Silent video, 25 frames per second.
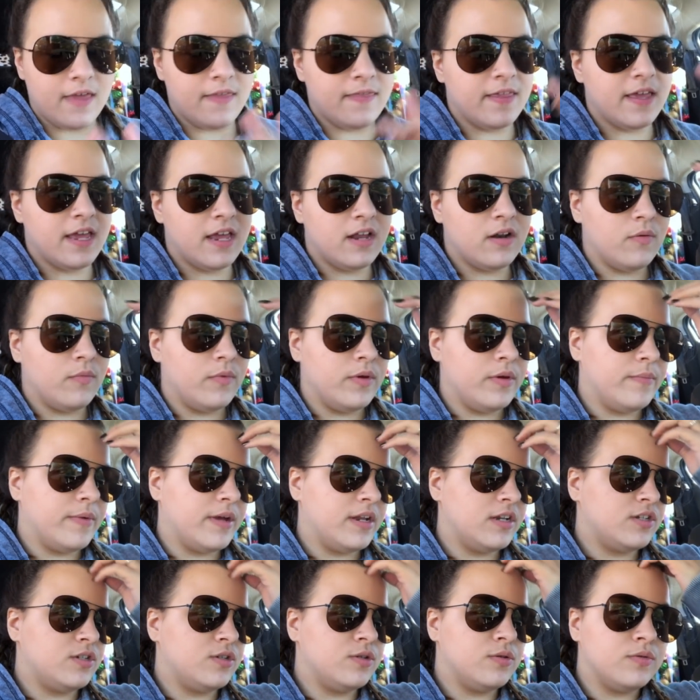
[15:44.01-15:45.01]
And then we
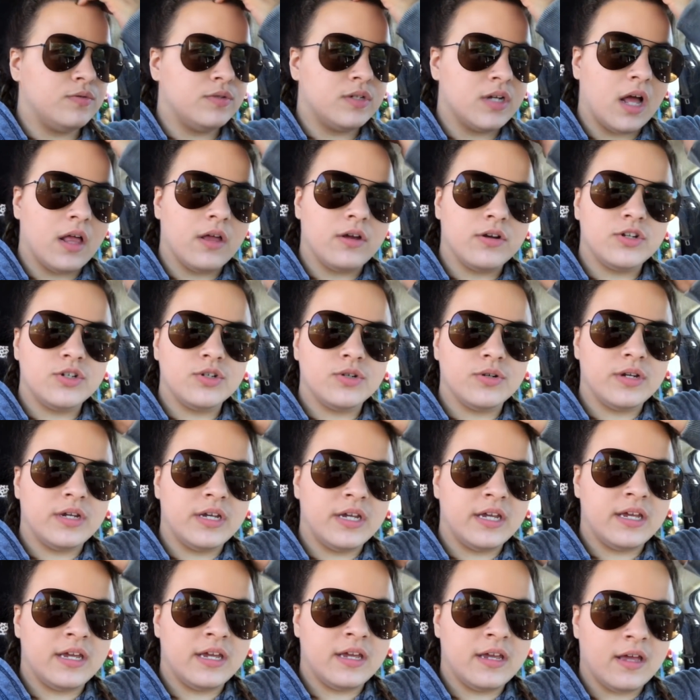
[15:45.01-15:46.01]
went to Dollar
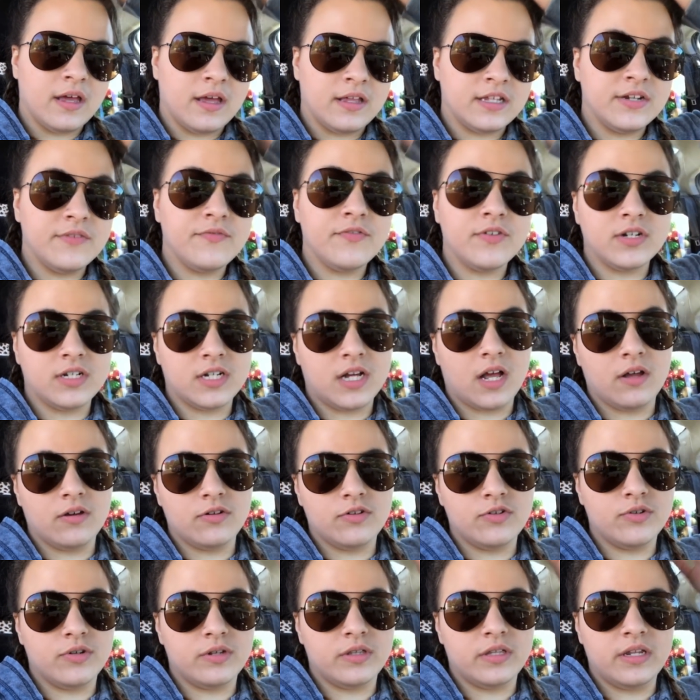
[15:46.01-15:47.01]
Tree, a different
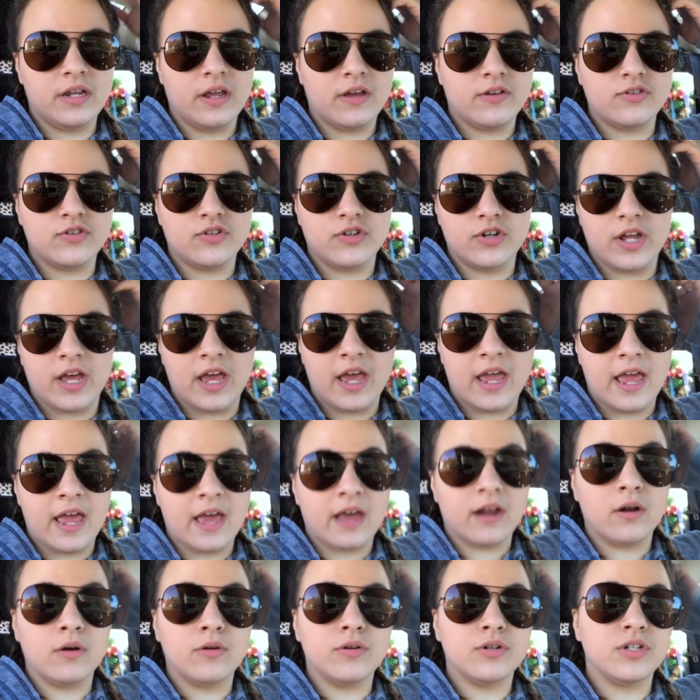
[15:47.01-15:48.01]
Dollar Tree than yesterday,
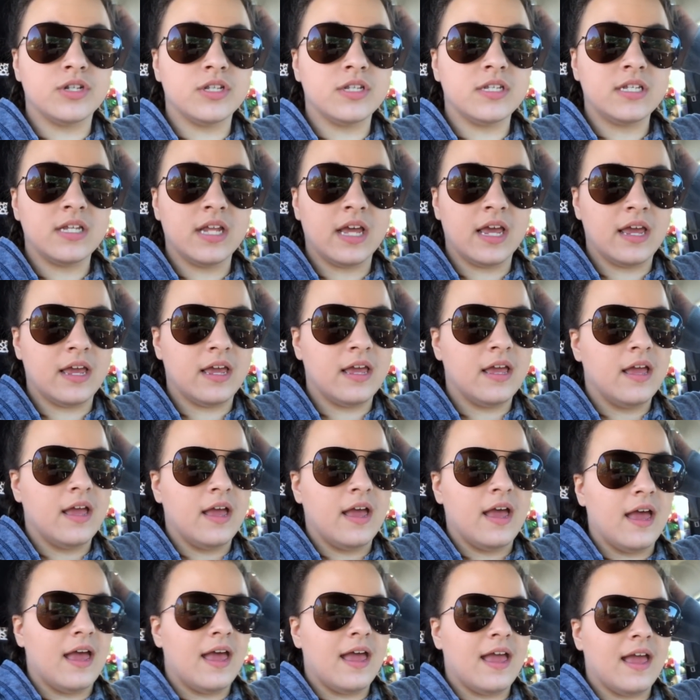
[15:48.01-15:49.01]
and Ocean State,
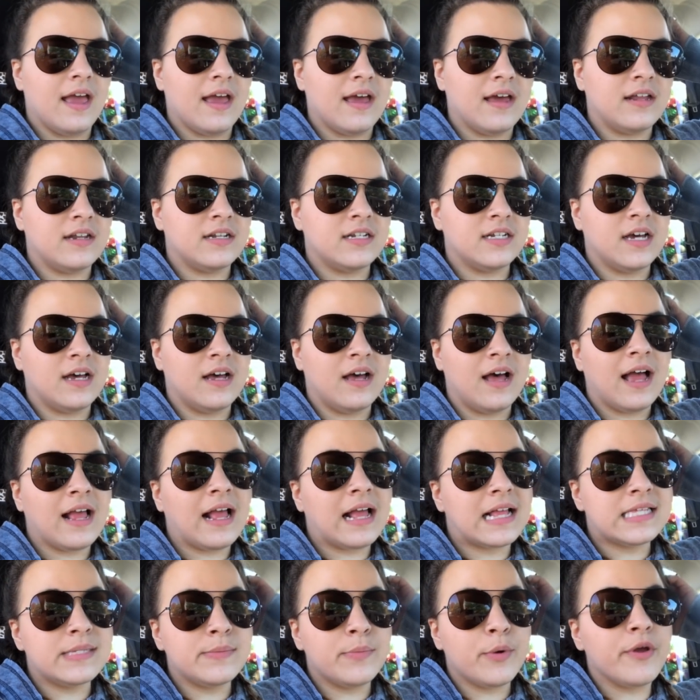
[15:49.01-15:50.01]
and I
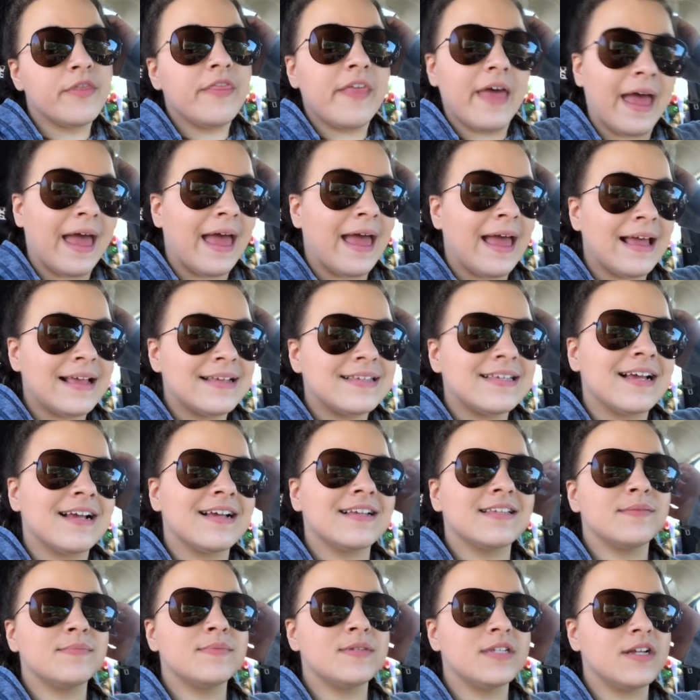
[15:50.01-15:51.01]
got some more things. I
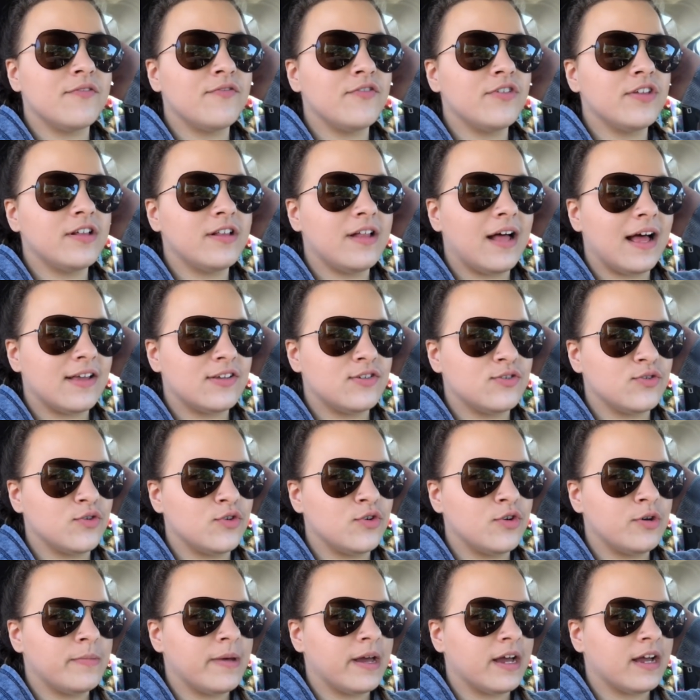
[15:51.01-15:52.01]
got some stuff for the
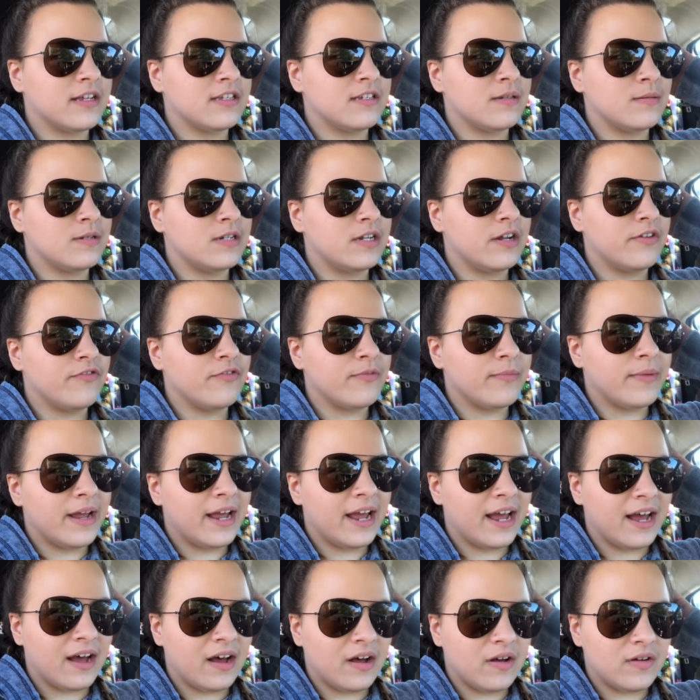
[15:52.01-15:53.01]
classroom, I got some stuff for my
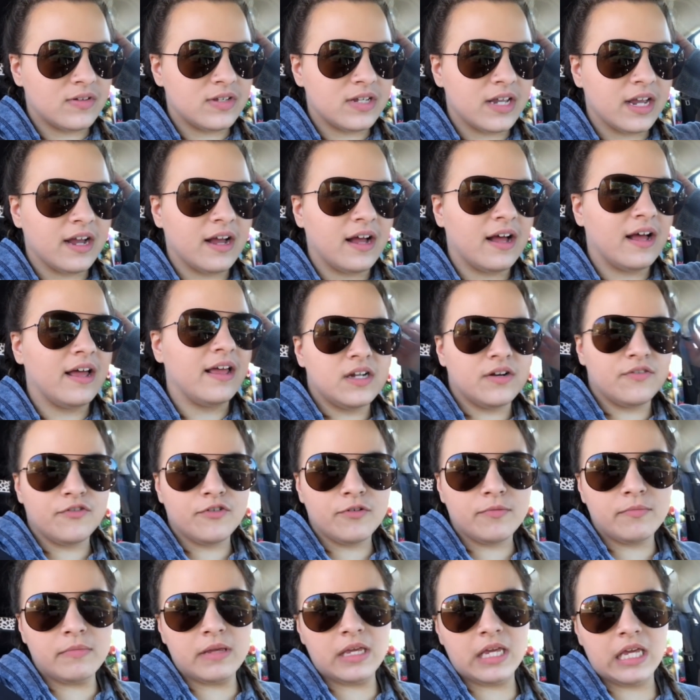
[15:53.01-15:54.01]
house, I got stuff
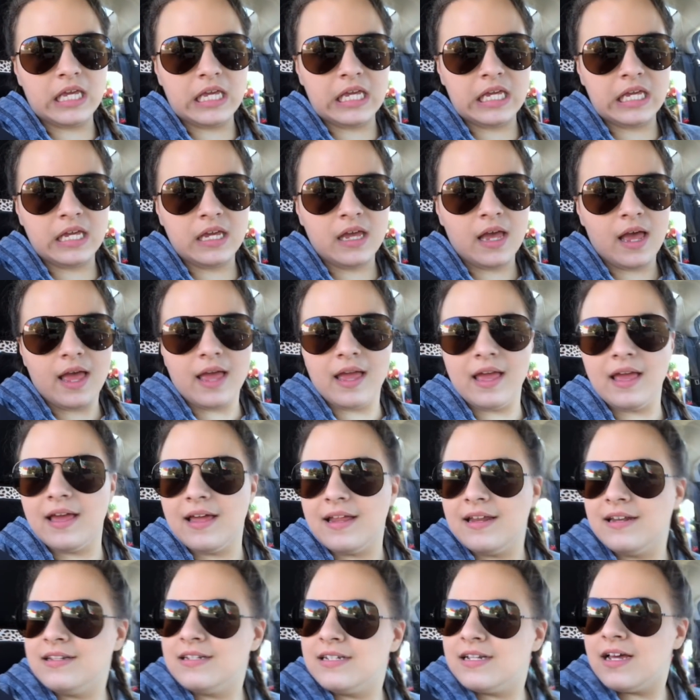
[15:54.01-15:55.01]
for me,
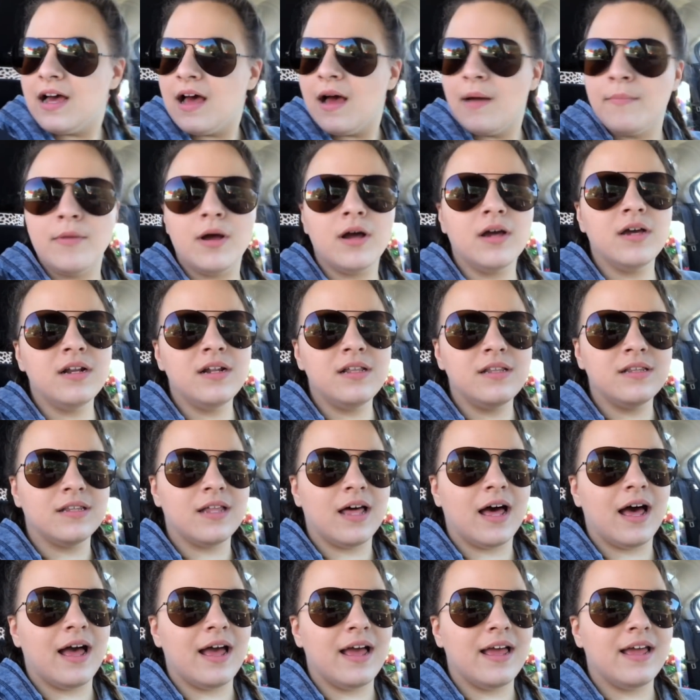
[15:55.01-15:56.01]
and I'm not gonna
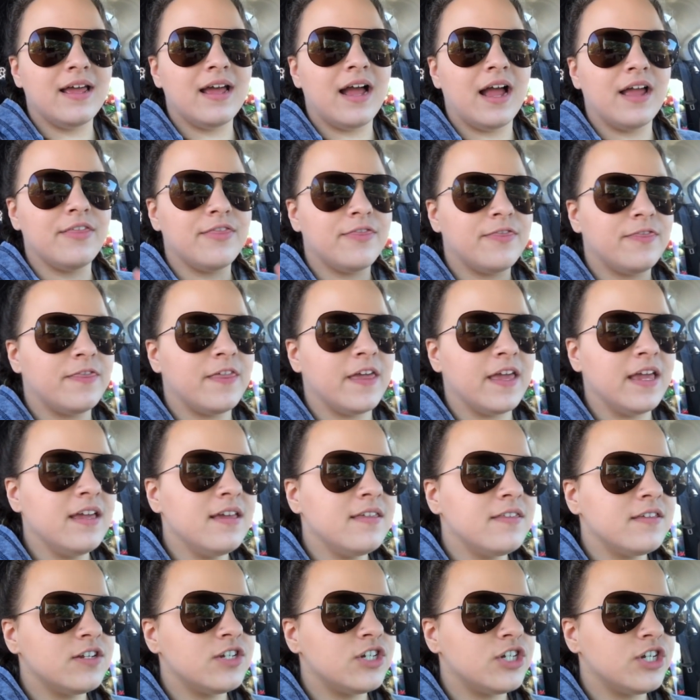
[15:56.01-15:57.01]
lie, I
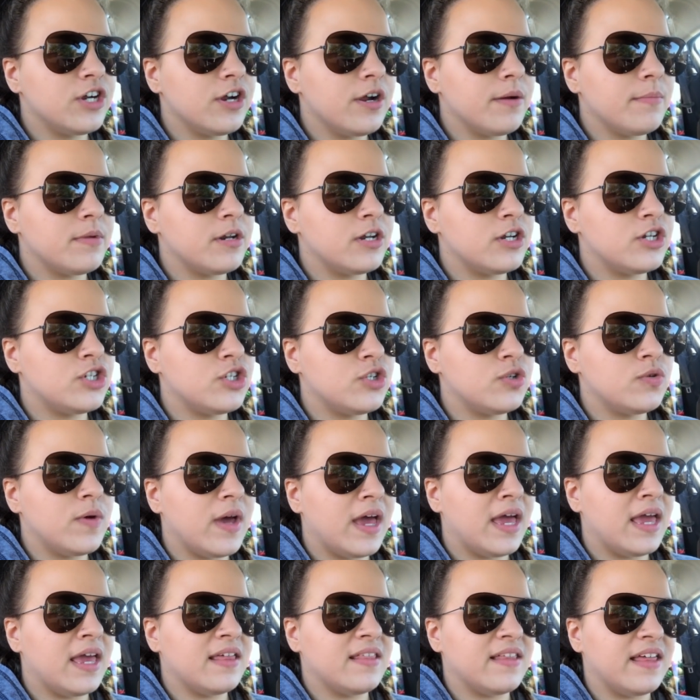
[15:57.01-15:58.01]
think this year I'm gonna do
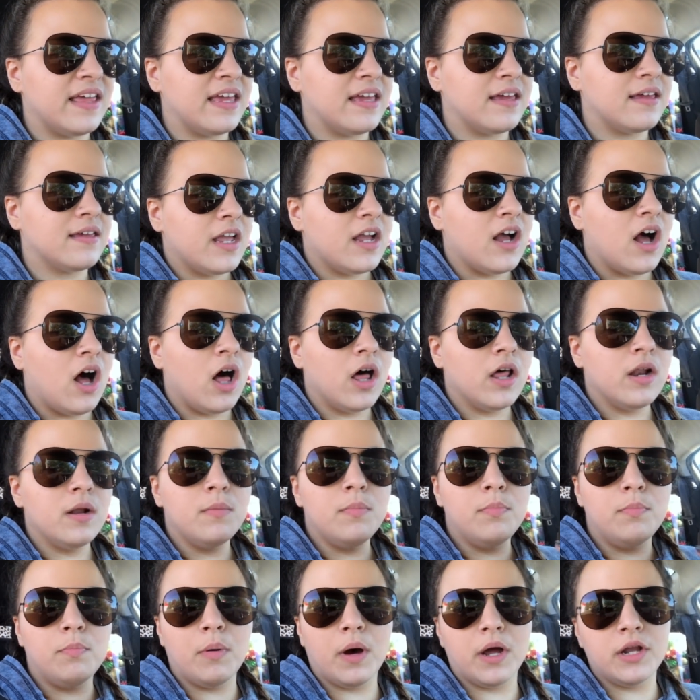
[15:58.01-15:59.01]
a like on a
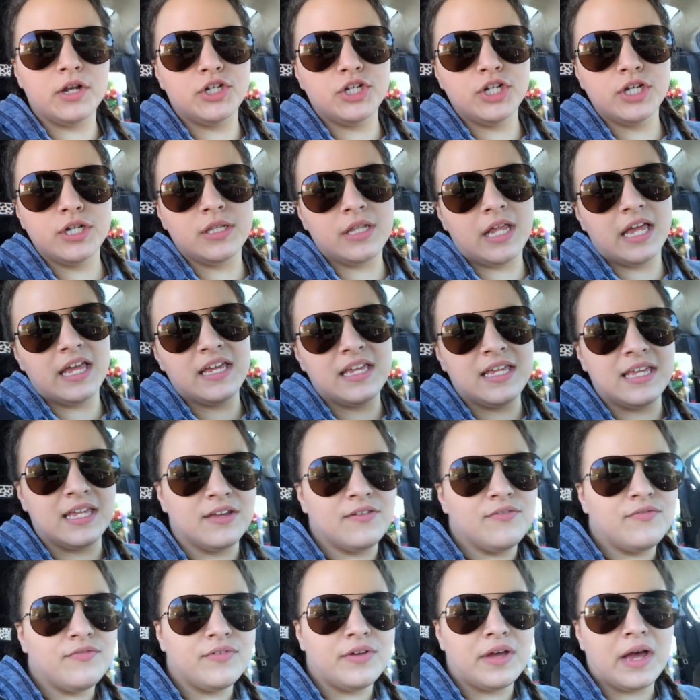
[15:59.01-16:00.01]
budget, like
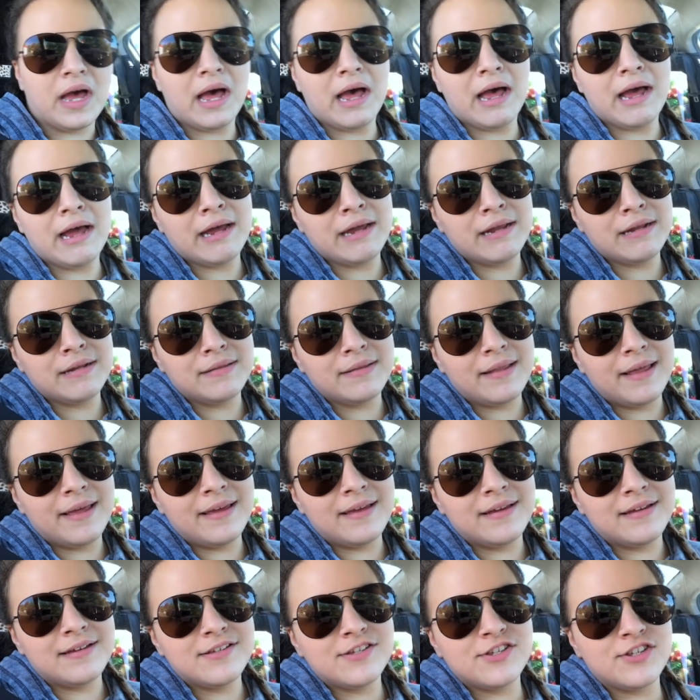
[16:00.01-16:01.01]
gift guide,
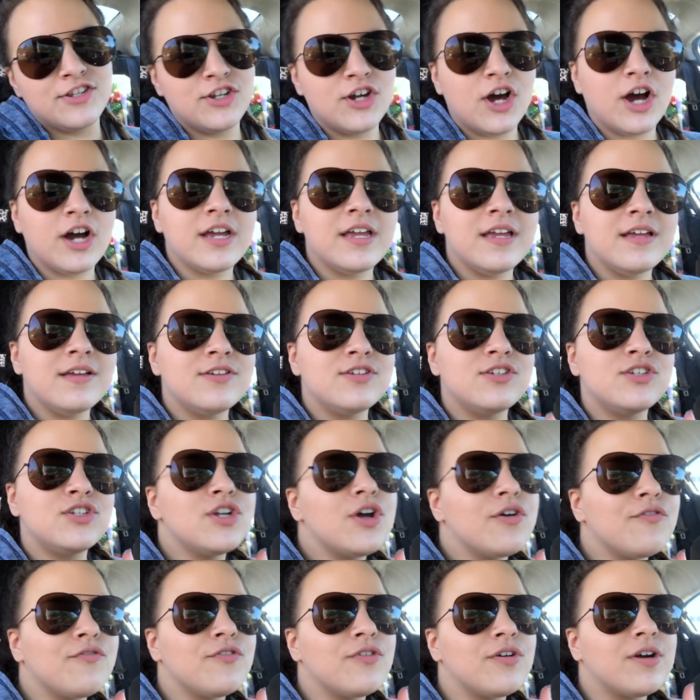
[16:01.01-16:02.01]
like stocking
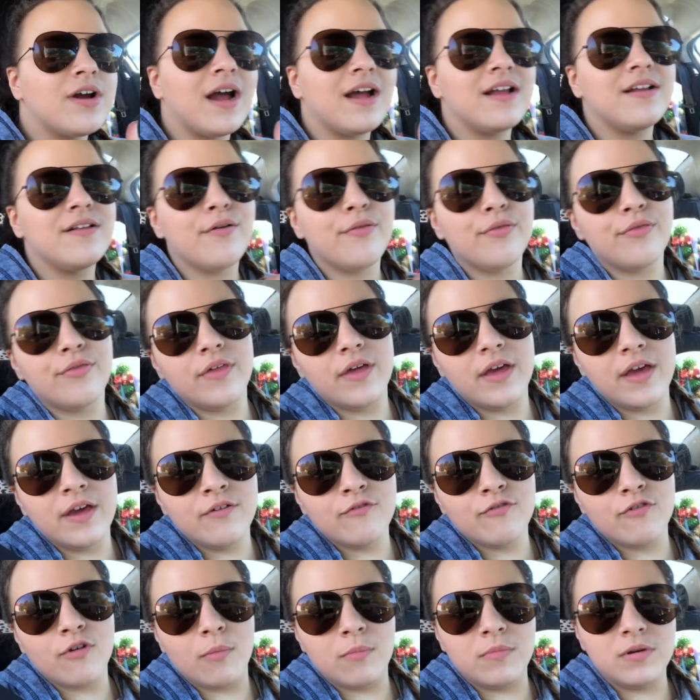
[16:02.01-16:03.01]
stuffer kind of
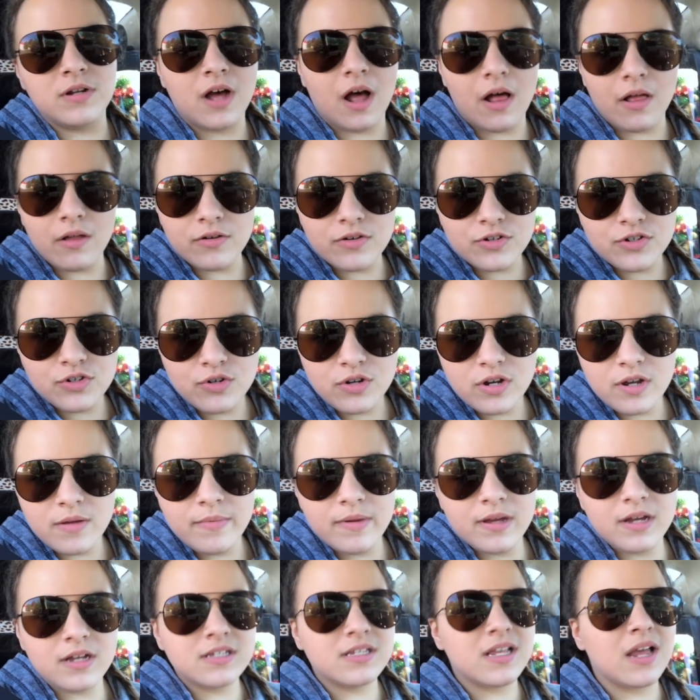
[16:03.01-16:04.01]
thing from Dollar Tree,
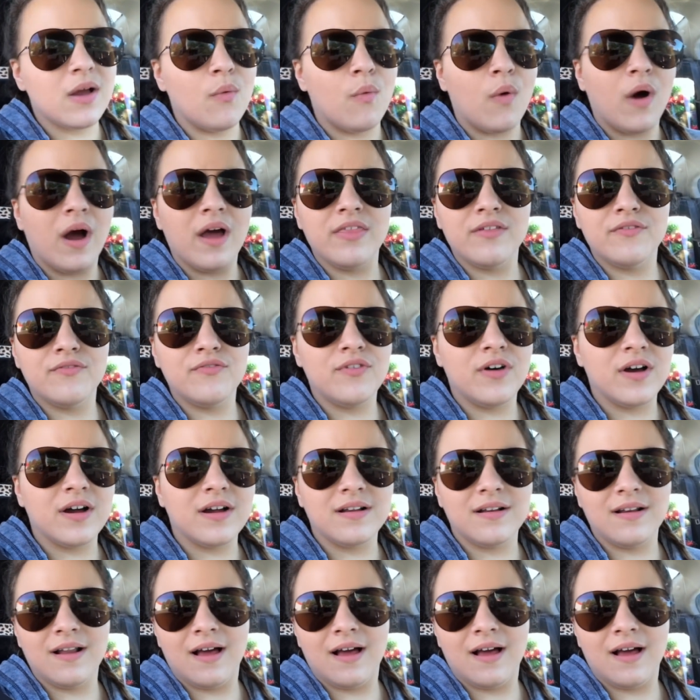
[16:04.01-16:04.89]
because like why the fuck